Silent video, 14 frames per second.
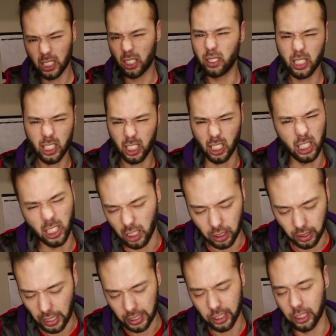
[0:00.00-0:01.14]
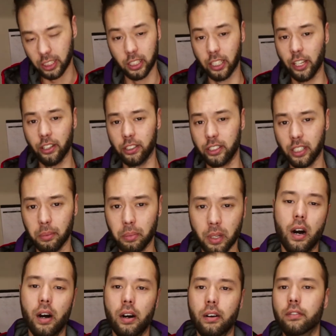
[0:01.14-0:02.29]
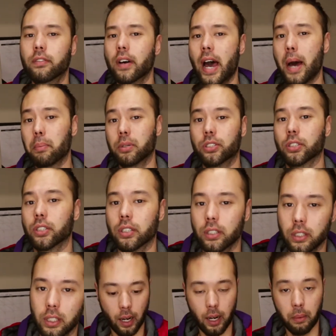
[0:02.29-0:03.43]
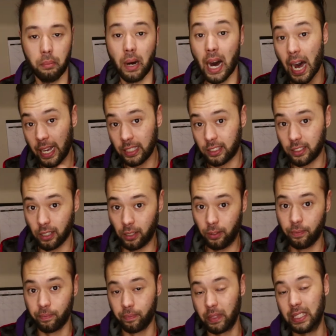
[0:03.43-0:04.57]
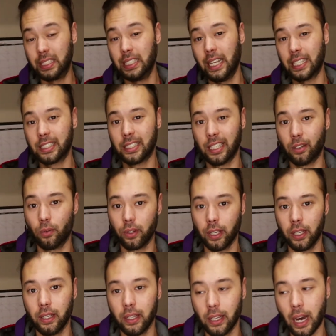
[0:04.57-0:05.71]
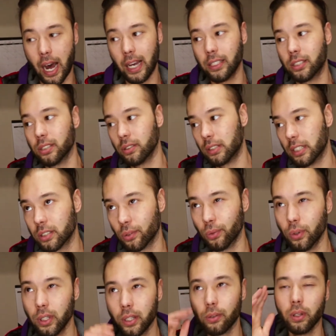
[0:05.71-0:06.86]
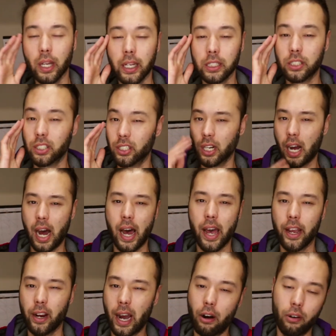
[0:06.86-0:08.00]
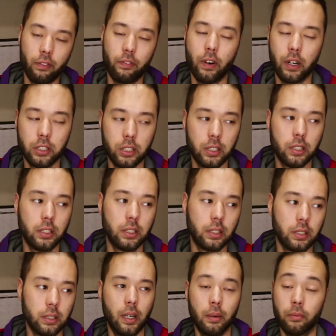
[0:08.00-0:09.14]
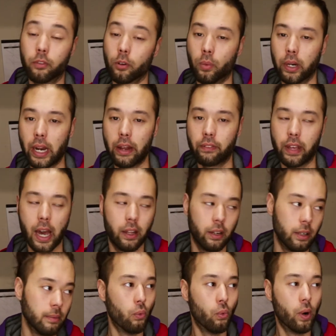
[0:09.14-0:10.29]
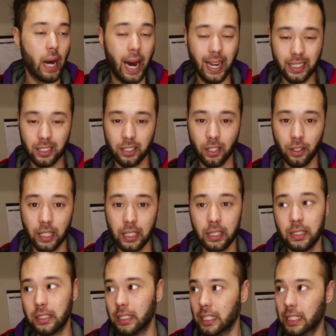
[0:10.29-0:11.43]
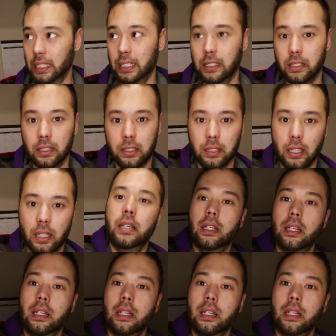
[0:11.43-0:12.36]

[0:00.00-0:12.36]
So that's just another tip of aperture. ISO is the next thing we'll get. ISO doesn't really relate to your eye or how it functions, from what I've gathered. What ISO is